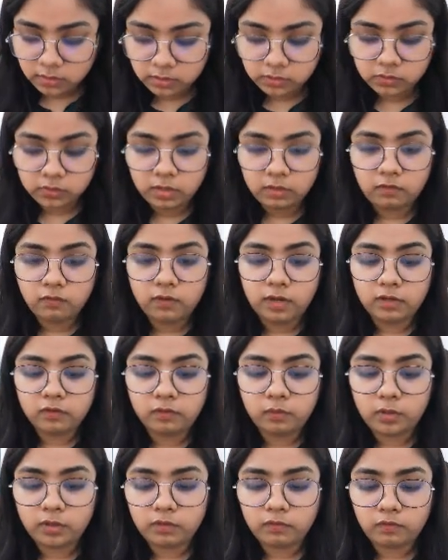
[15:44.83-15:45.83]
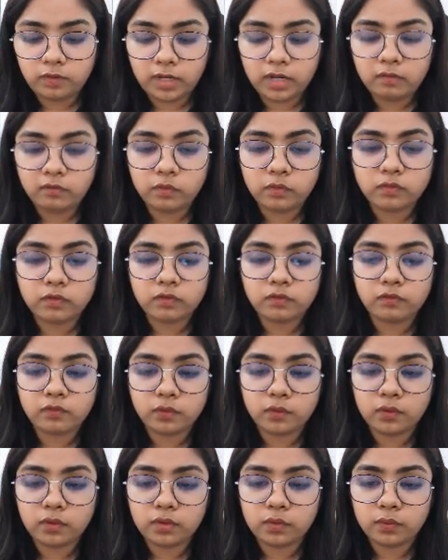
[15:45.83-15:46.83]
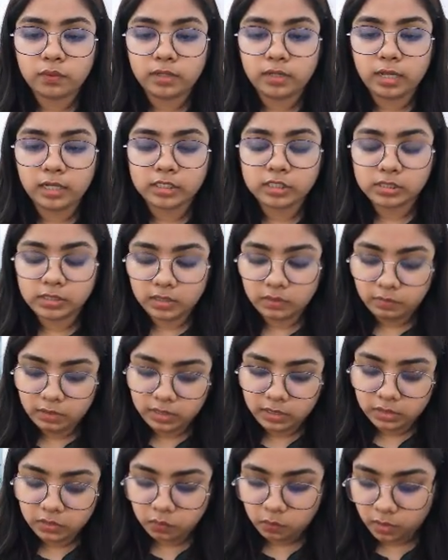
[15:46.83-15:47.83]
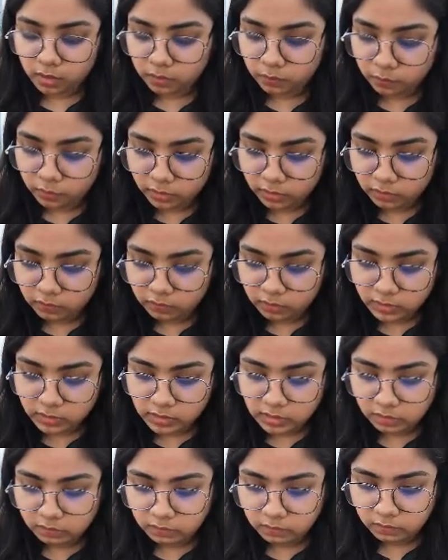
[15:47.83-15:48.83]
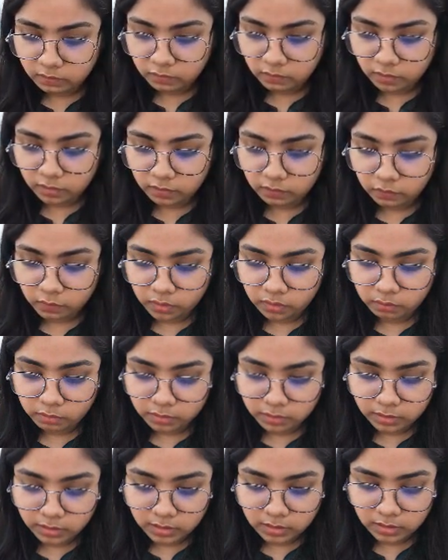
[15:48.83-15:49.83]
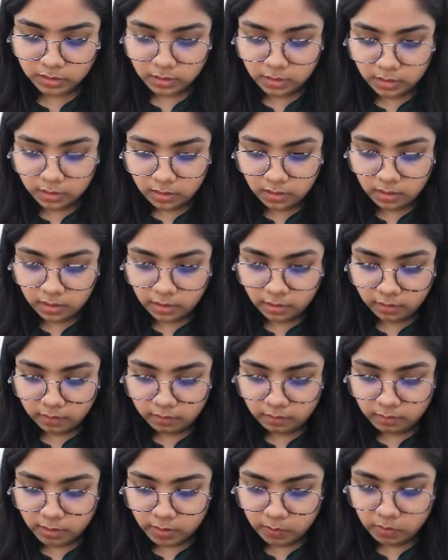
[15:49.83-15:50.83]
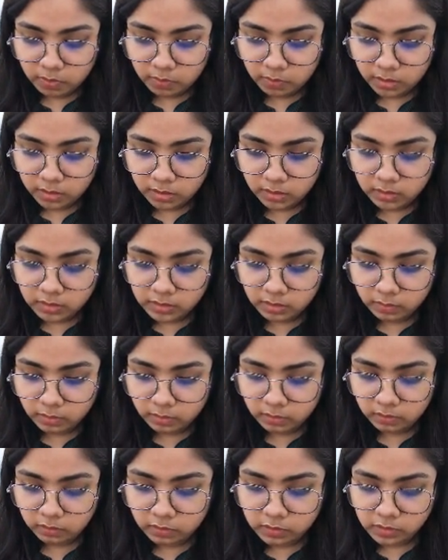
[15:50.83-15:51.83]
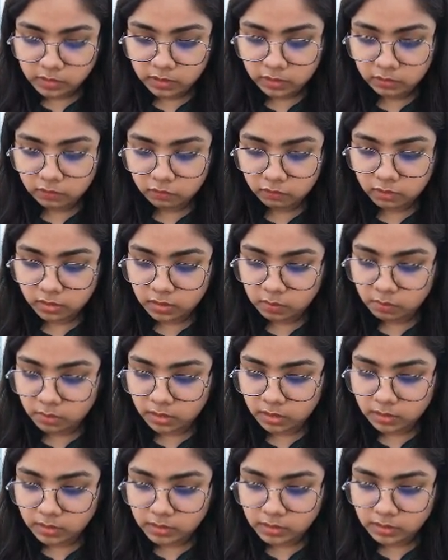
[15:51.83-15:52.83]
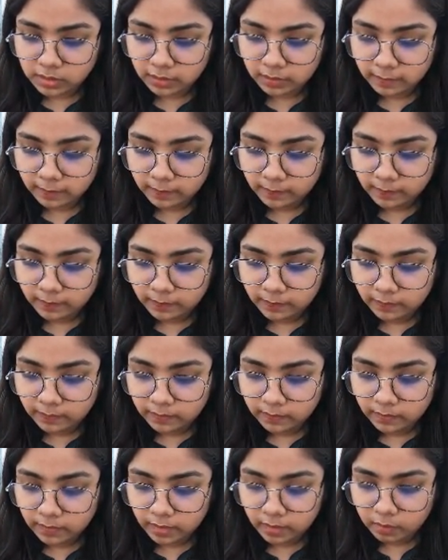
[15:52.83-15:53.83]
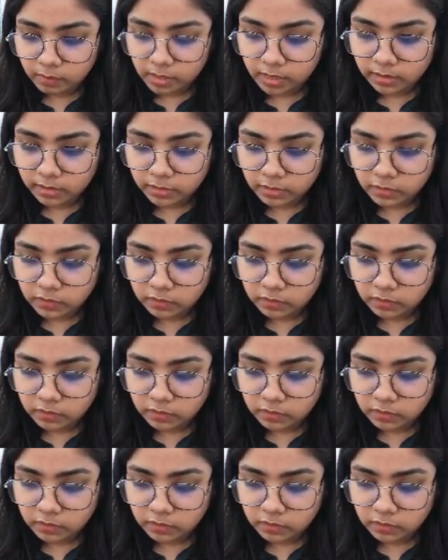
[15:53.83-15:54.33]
So that 5.5 over 4 will actually make it 1.375. 1 minute. I'm maybe making some other mistake. 3mx minus